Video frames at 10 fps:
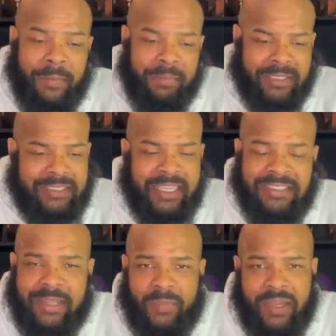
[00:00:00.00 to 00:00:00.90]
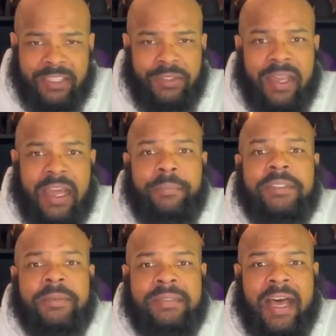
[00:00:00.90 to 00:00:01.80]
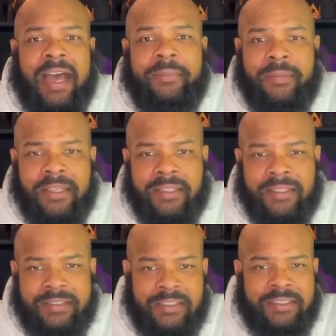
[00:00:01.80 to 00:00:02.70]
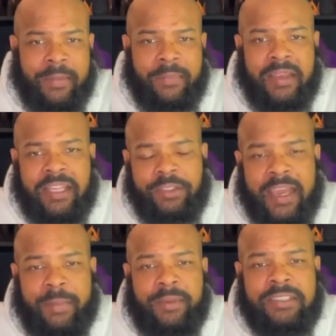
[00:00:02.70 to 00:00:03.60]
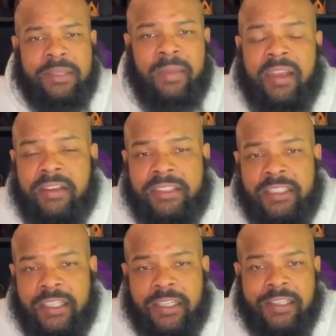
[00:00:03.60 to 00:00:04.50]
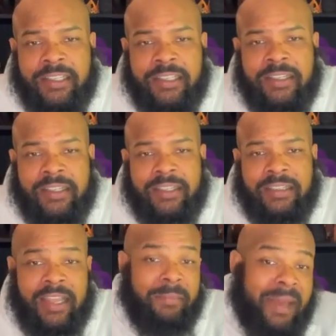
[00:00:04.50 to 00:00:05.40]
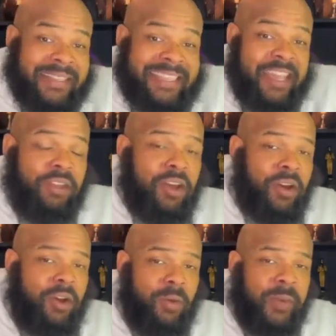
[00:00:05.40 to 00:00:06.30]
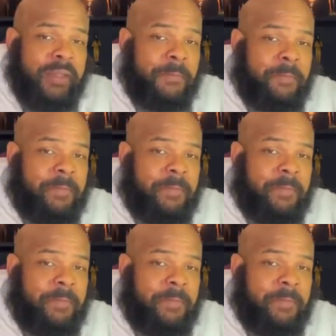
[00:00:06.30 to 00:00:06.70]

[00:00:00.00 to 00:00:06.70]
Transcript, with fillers: But set something that you got to put some time in. Set something that you got to put some energy in that it might take you the whole week